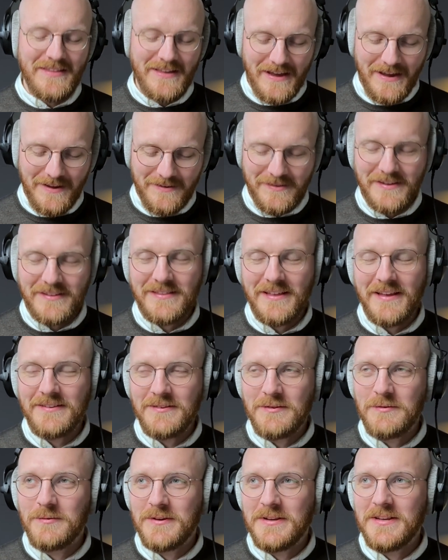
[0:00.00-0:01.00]
I think that
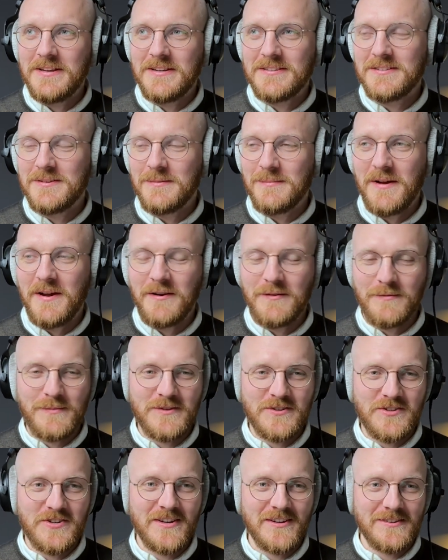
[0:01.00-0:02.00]
you need some kind of
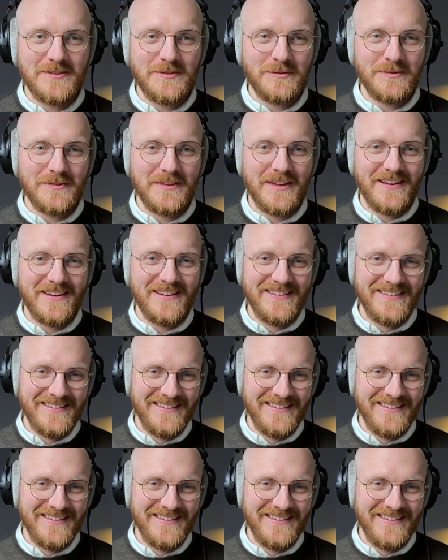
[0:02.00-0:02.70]
machine to do that.